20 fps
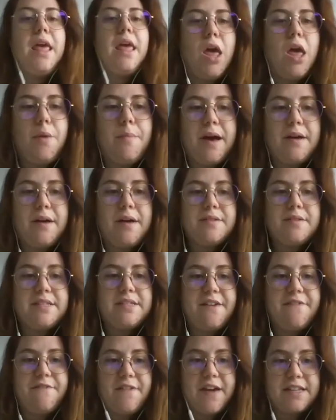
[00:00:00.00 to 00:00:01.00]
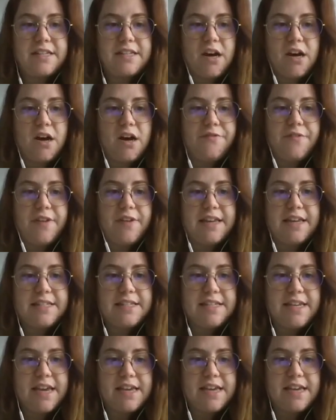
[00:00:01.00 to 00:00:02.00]
About the effect of
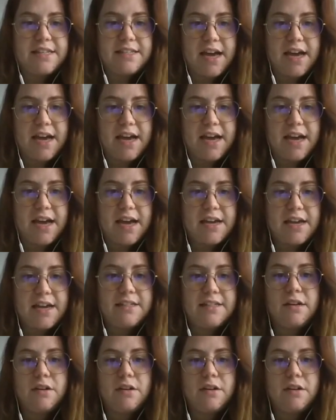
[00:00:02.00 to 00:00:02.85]
RCA size,